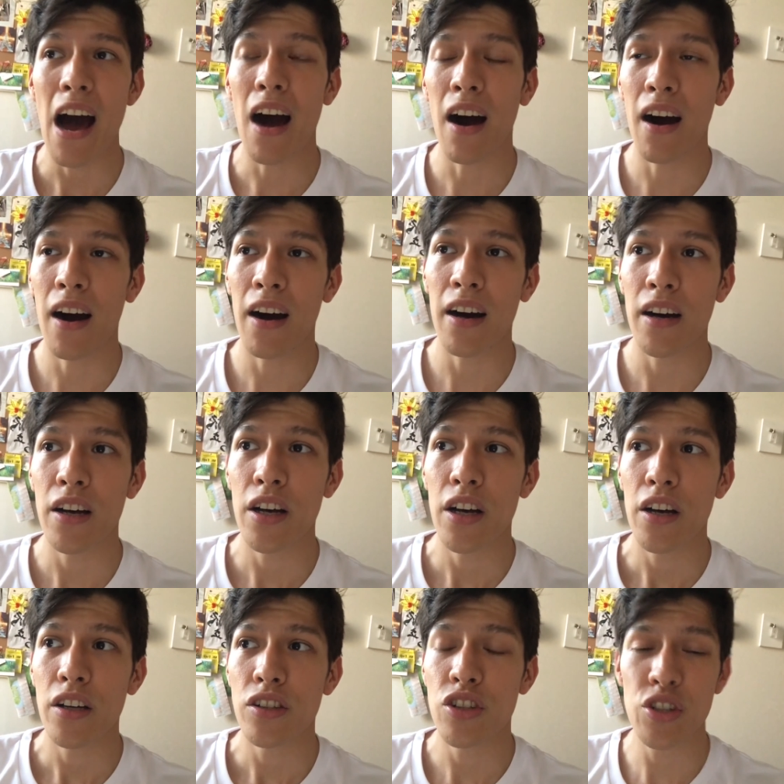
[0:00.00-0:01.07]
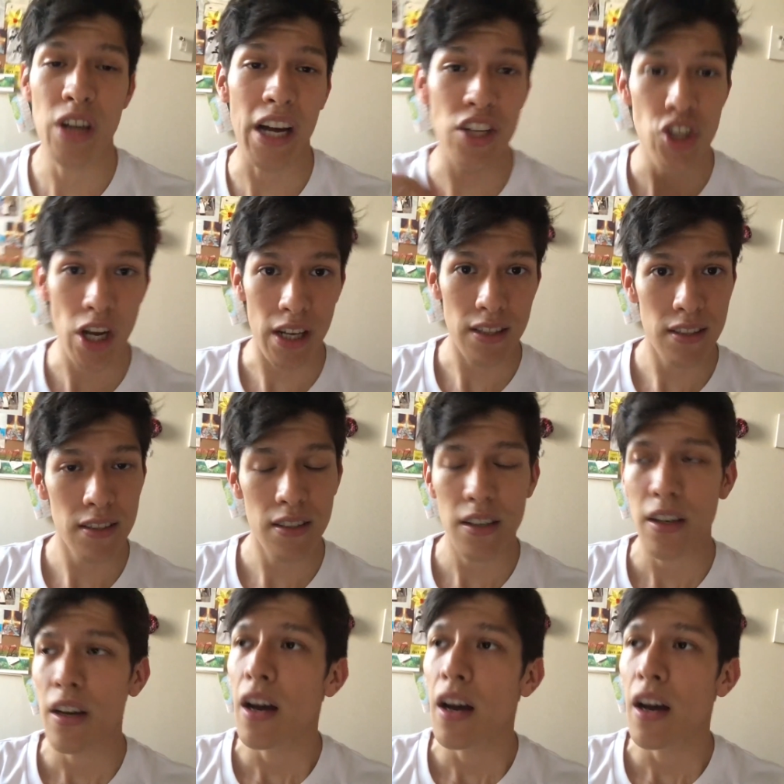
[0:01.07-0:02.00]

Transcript: to digest.